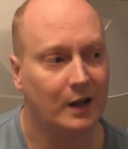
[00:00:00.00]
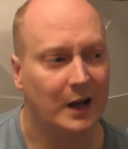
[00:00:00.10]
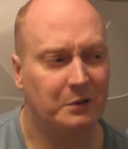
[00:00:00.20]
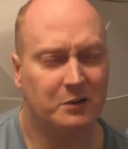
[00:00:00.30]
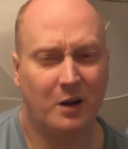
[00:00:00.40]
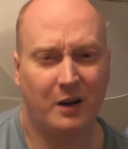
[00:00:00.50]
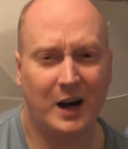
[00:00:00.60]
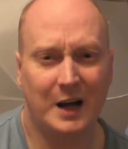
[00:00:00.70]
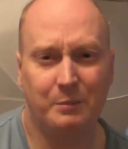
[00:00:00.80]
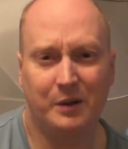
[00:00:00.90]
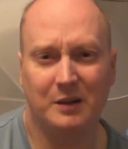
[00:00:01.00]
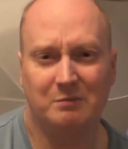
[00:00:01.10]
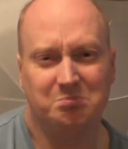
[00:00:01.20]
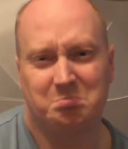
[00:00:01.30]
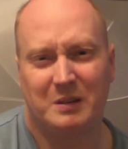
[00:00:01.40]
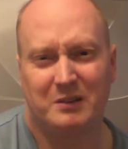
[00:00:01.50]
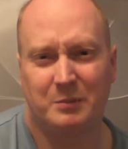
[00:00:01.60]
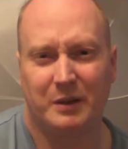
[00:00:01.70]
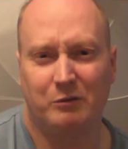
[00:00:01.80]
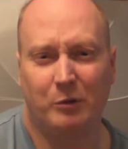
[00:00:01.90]
It was alright, but it was a
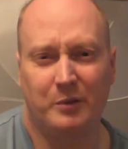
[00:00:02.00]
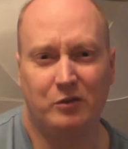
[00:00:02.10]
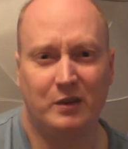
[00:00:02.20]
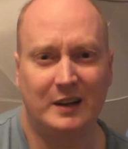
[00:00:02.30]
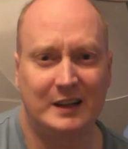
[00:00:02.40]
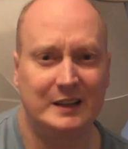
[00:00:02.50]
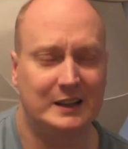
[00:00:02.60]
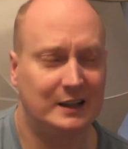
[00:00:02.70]
bit rubbish really.